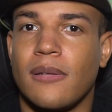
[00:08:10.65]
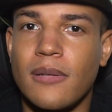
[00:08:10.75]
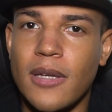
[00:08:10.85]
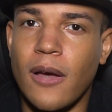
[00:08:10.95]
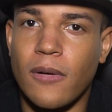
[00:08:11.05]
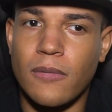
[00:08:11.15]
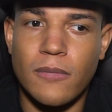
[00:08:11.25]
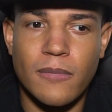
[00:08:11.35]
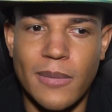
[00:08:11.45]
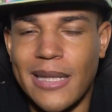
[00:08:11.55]
you know,
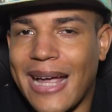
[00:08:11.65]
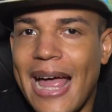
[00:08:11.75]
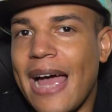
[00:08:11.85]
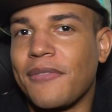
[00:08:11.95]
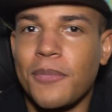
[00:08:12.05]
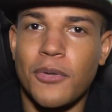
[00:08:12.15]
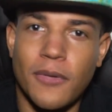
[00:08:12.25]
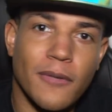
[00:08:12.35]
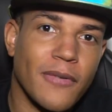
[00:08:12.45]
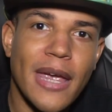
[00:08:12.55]
being like, I have to prove
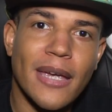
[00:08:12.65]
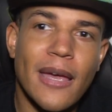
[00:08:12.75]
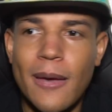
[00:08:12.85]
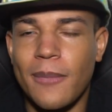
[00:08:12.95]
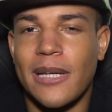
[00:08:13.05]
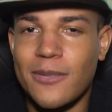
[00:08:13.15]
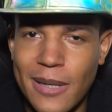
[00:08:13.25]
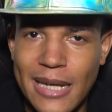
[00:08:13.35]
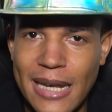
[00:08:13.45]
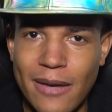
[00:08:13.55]
they're fake because my
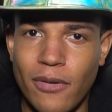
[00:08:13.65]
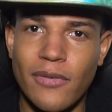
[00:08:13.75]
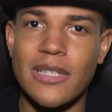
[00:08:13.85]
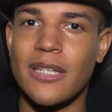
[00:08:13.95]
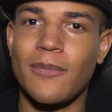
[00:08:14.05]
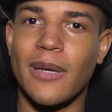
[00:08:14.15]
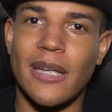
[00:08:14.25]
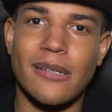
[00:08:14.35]
dad never visited me.